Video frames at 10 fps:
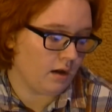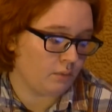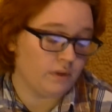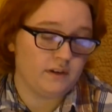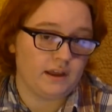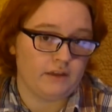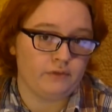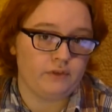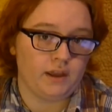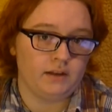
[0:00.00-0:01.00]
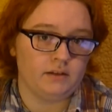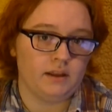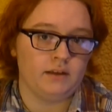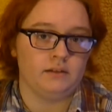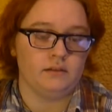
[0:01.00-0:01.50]
with a knife and
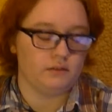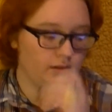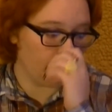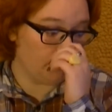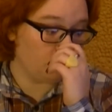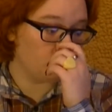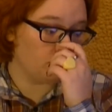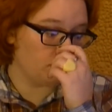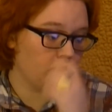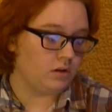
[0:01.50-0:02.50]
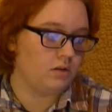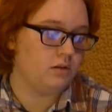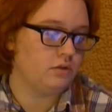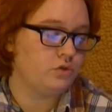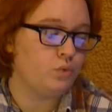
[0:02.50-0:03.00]
injured
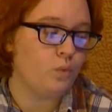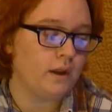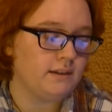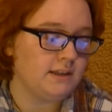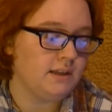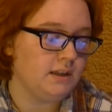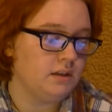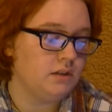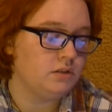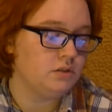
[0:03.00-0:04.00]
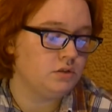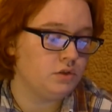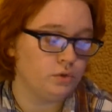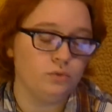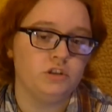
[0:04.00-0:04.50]
22
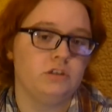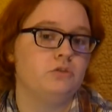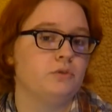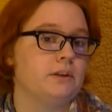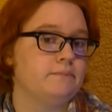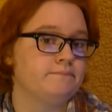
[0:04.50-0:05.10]
children.